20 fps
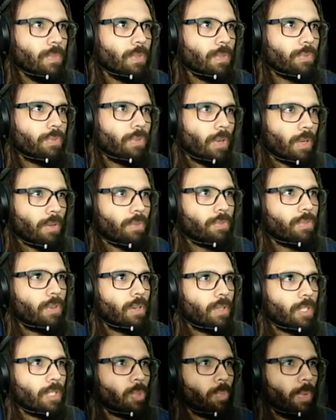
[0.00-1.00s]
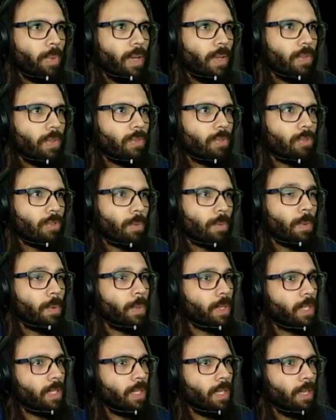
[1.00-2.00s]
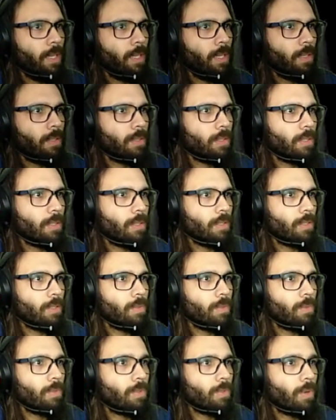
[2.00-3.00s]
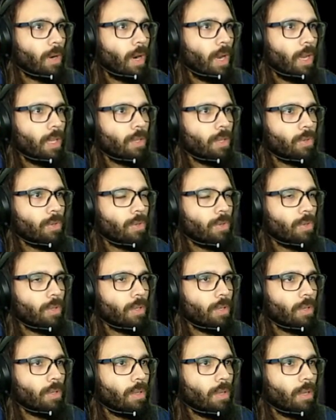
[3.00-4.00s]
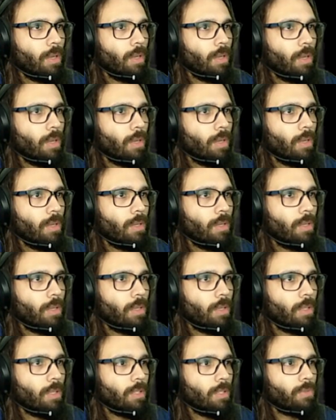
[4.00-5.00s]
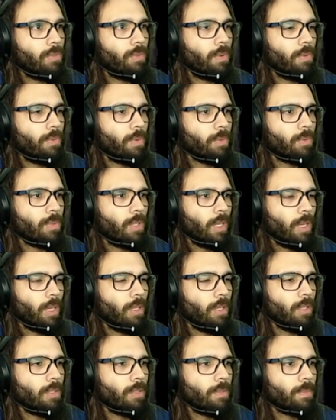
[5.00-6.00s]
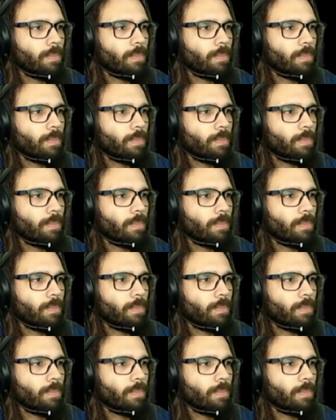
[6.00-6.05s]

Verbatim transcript: Fog Forest Path, normal attack, Cryo uh, is from Fontaine.